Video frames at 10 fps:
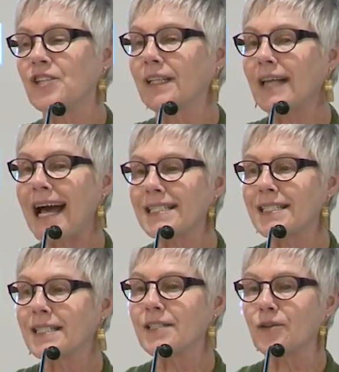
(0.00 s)

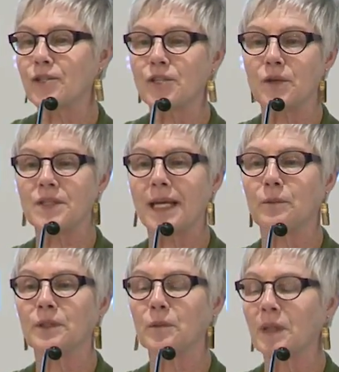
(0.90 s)
glasses that are
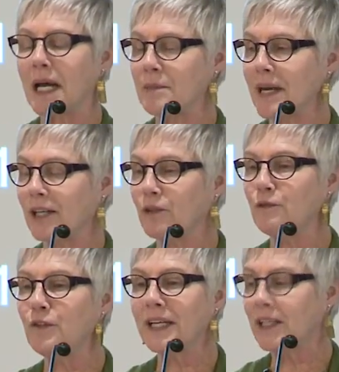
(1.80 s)
associated with the blind beggar
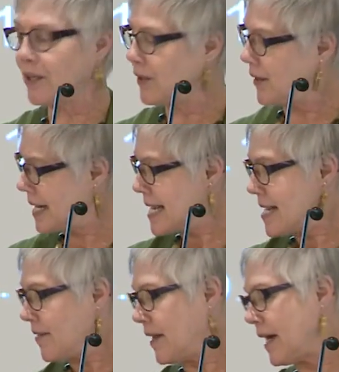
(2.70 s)
figure.
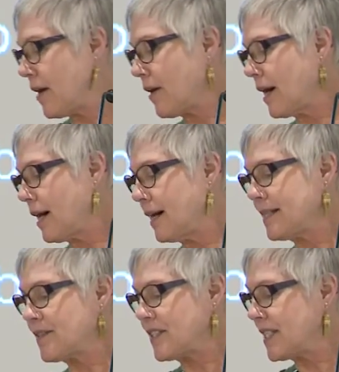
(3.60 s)
There
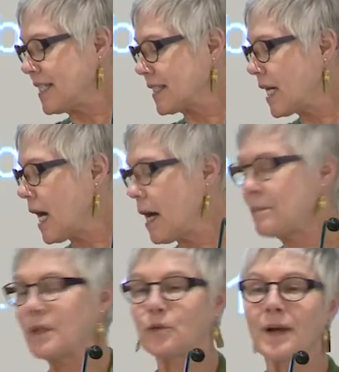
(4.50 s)
is the tin
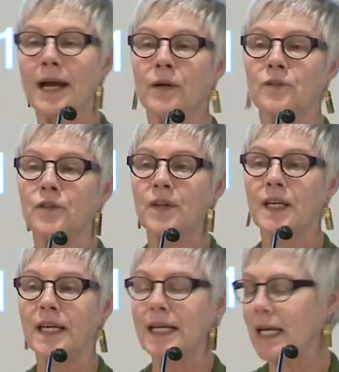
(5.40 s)
cup, and around
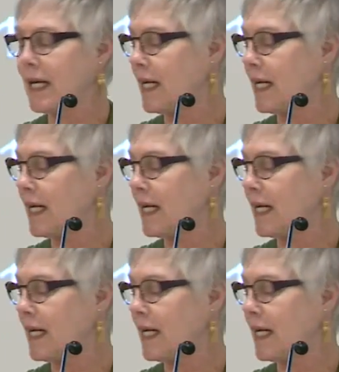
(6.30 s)
the